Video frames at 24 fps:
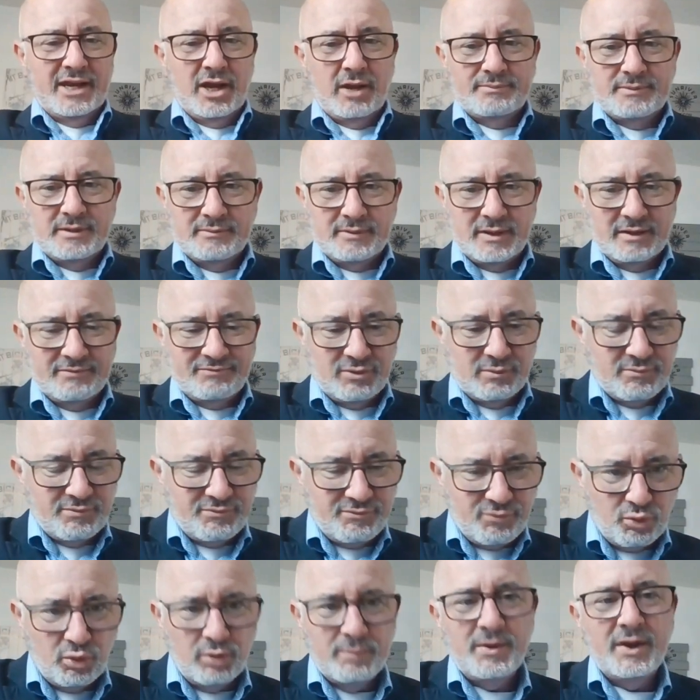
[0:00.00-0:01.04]
Or I can help them get
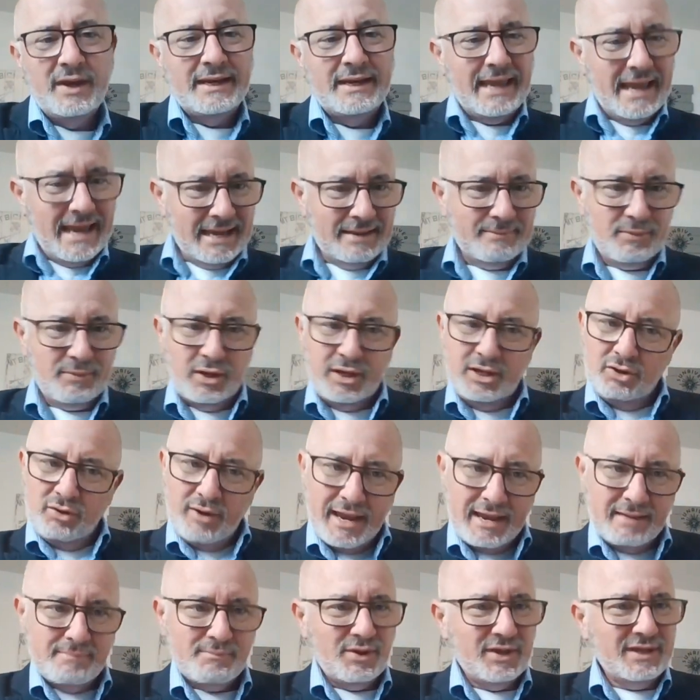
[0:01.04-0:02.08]
from four million to eight
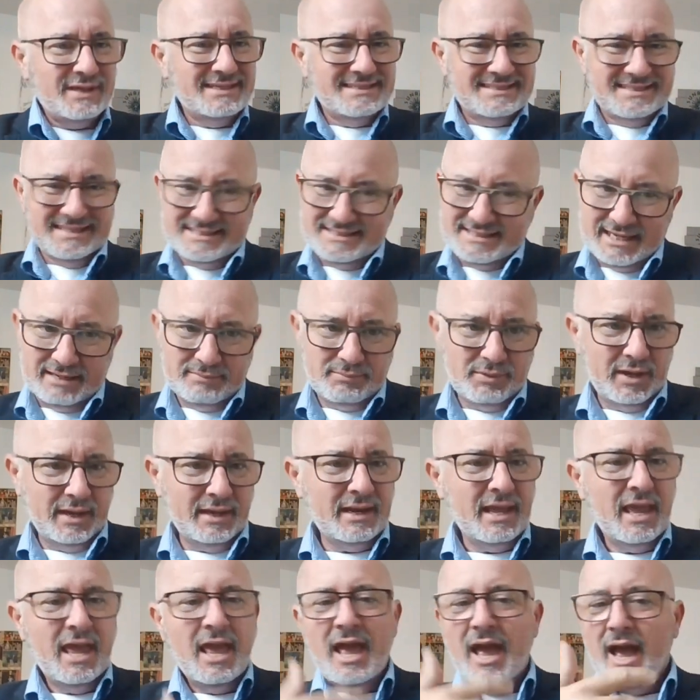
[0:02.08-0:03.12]
million or eight million to sixteen
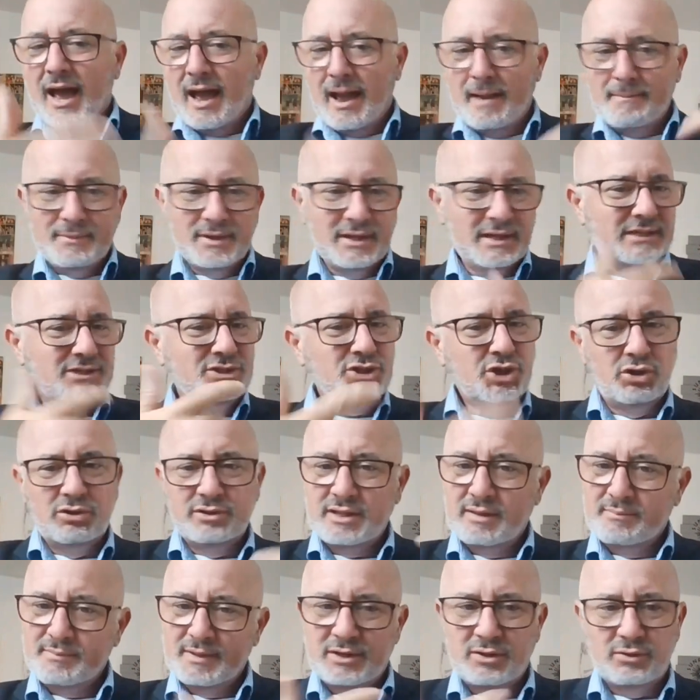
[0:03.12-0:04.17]
million. I'm going to
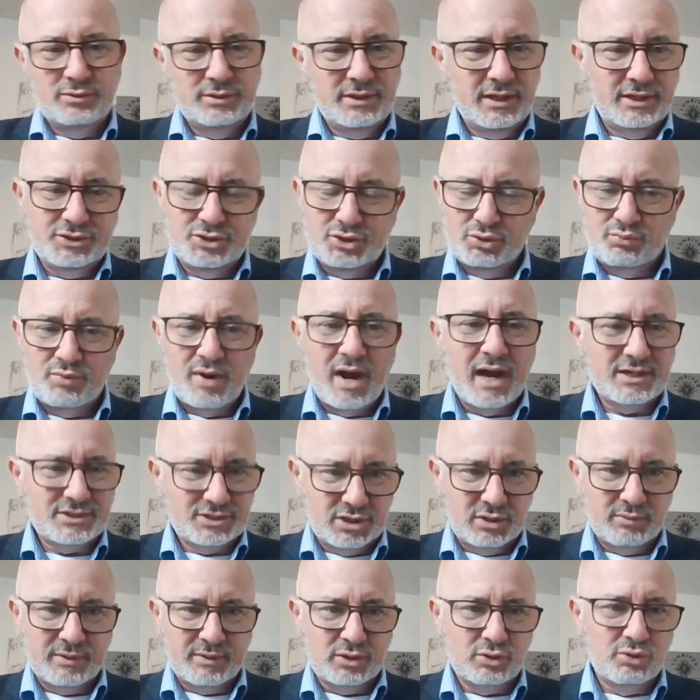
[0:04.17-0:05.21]
turn them into, into
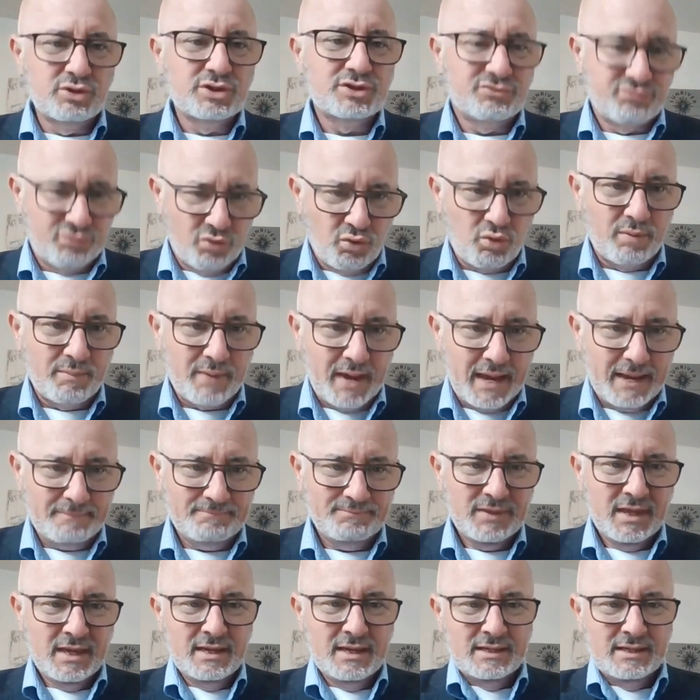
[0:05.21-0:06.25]
rockstar recruiters for me.